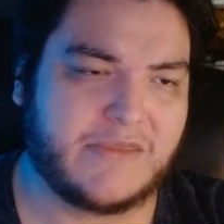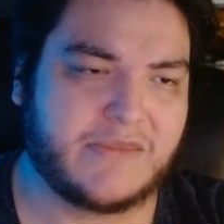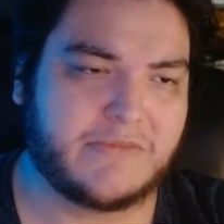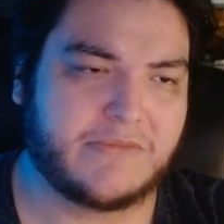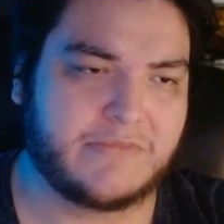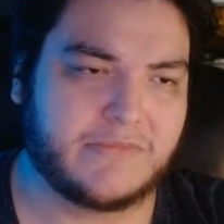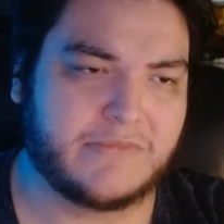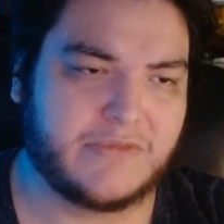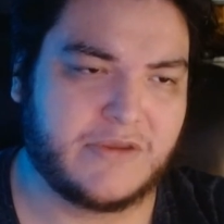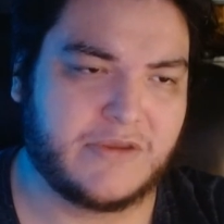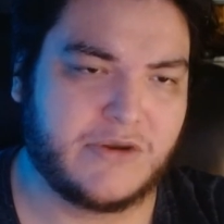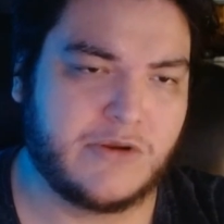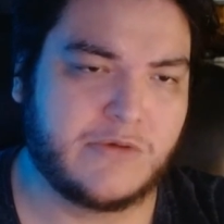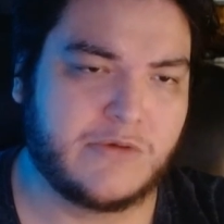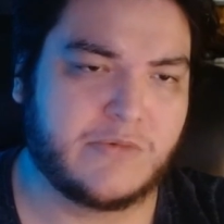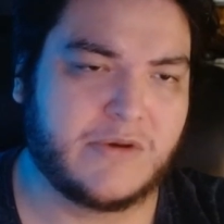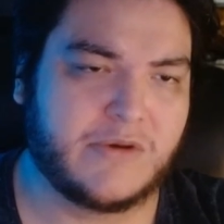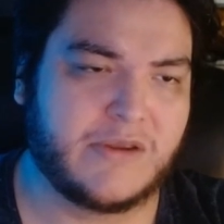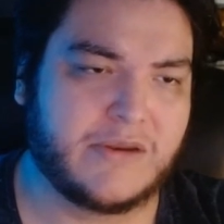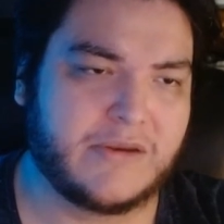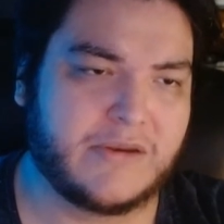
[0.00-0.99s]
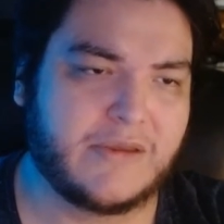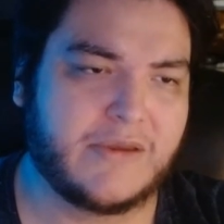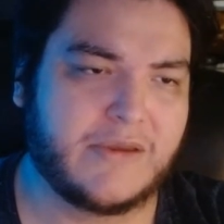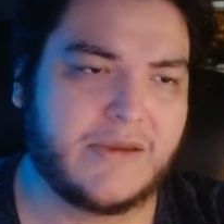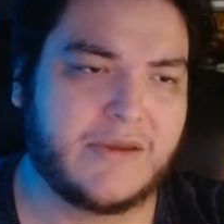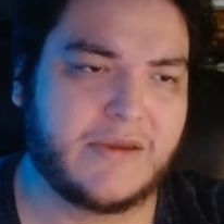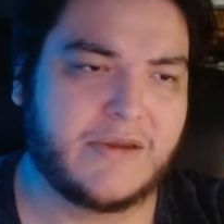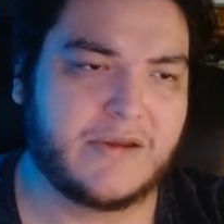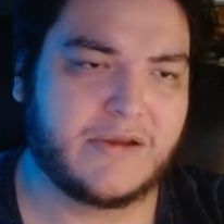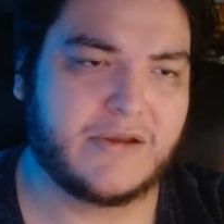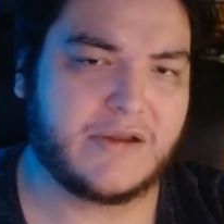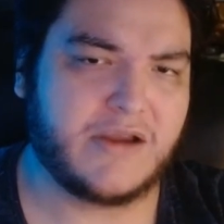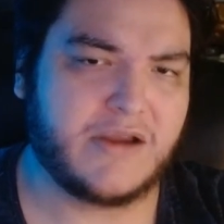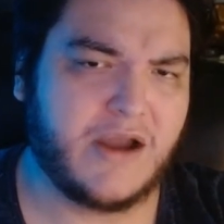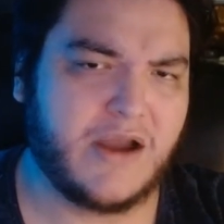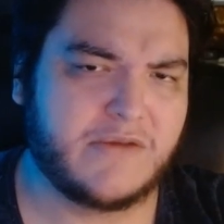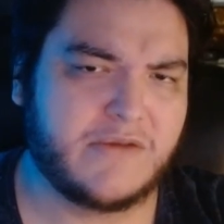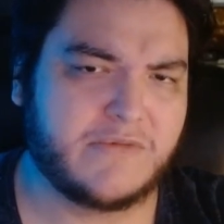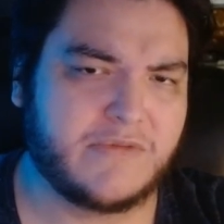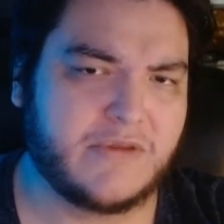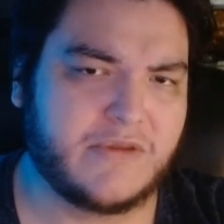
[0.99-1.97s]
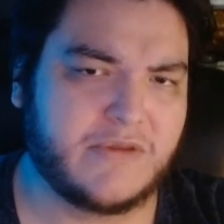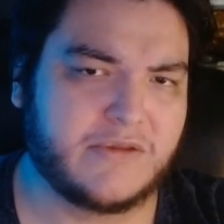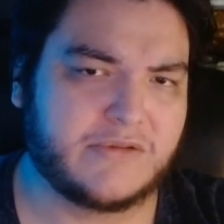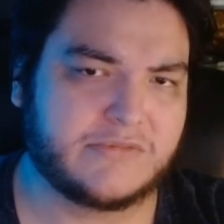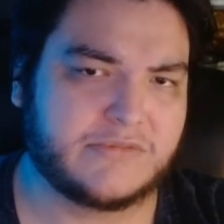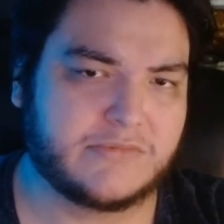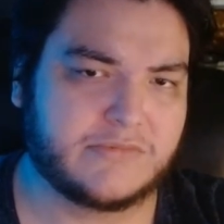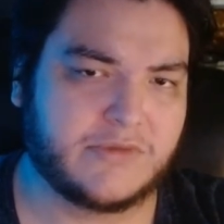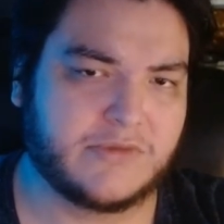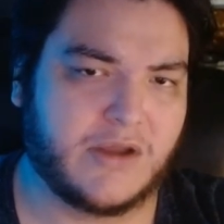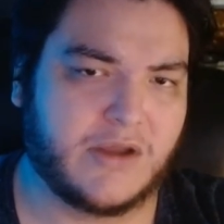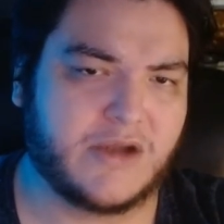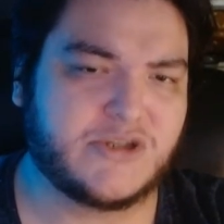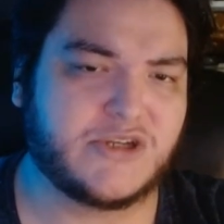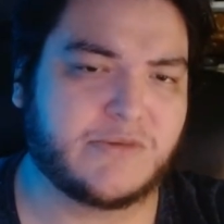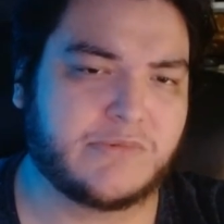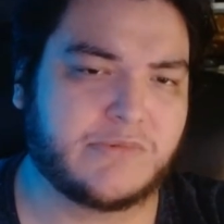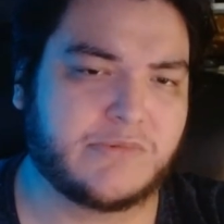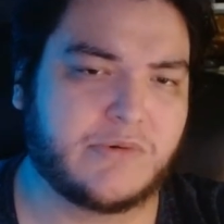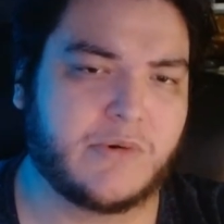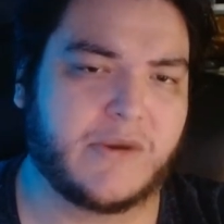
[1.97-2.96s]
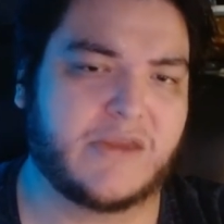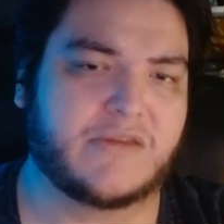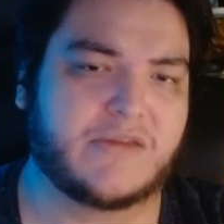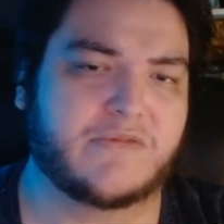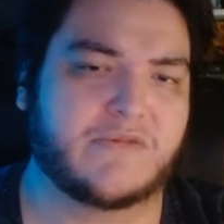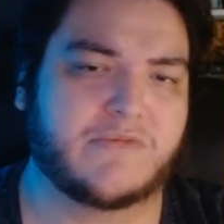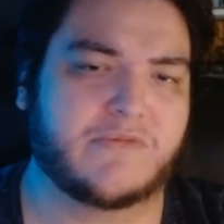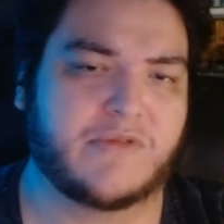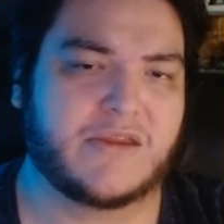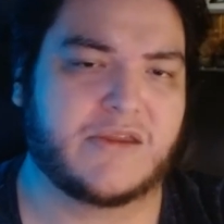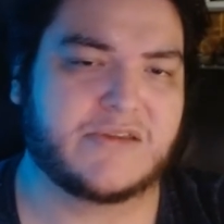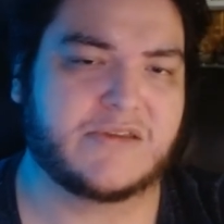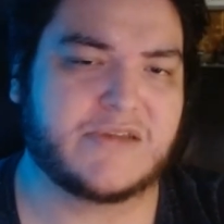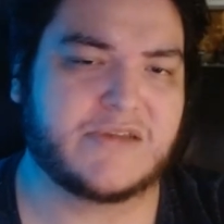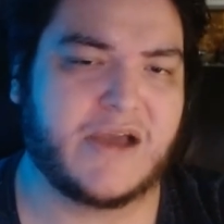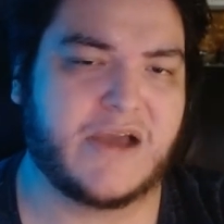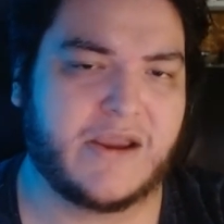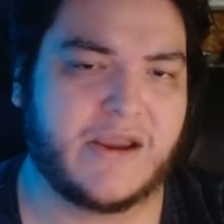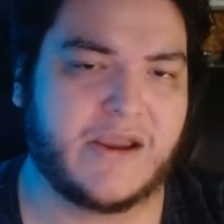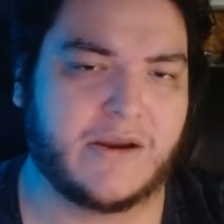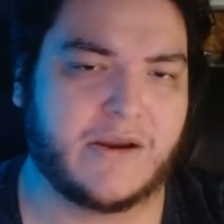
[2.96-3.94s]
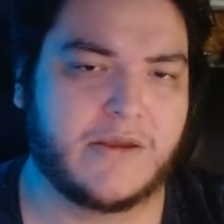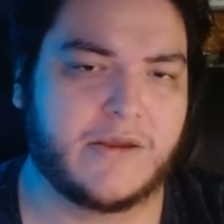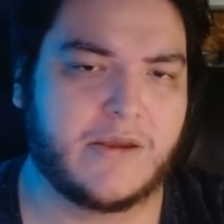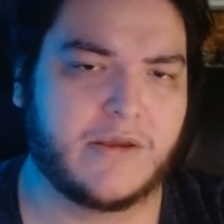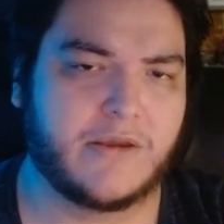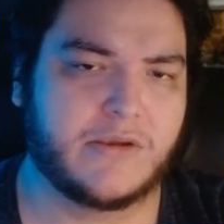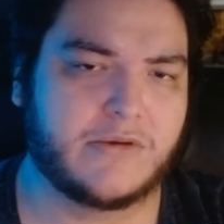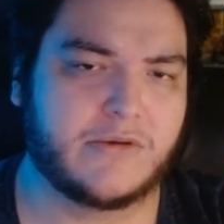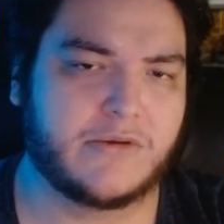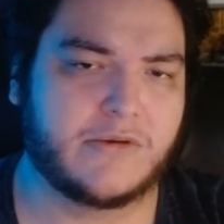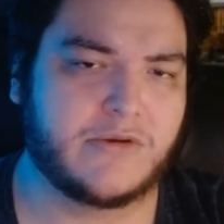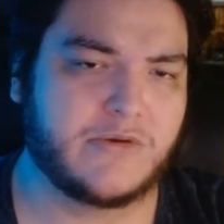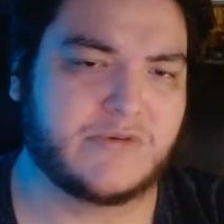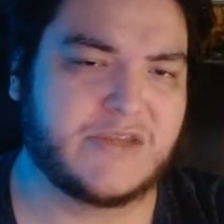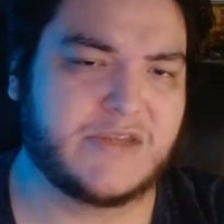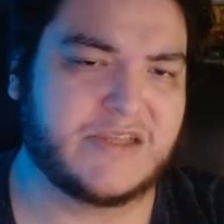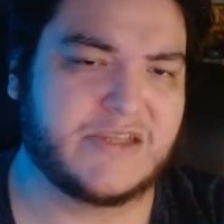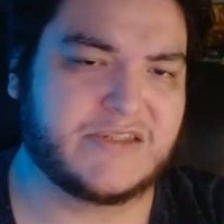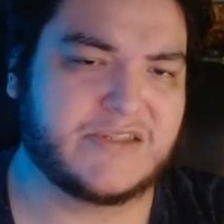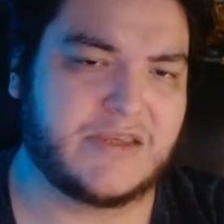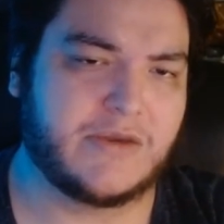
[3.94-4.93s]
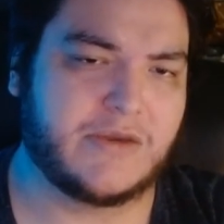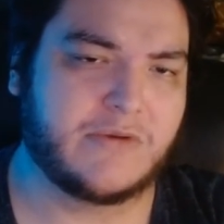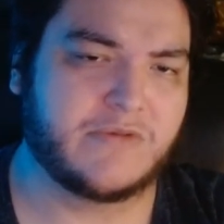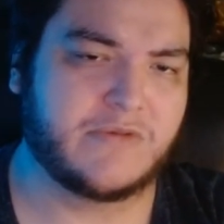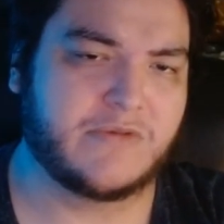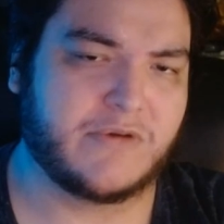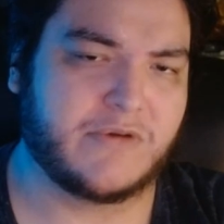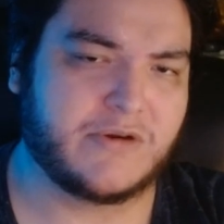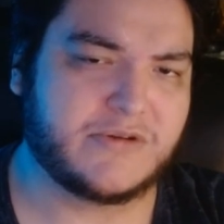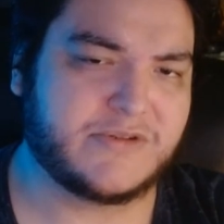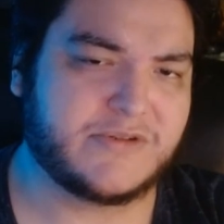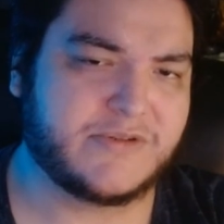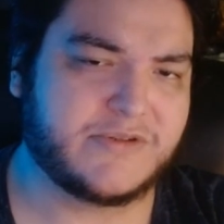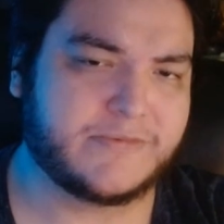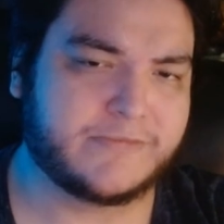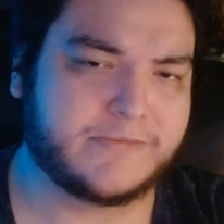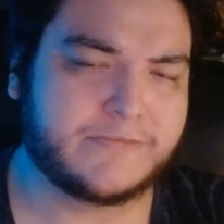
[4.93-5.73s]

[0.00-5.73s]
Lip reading: the new one kind of the launching point for the entire new DC universe.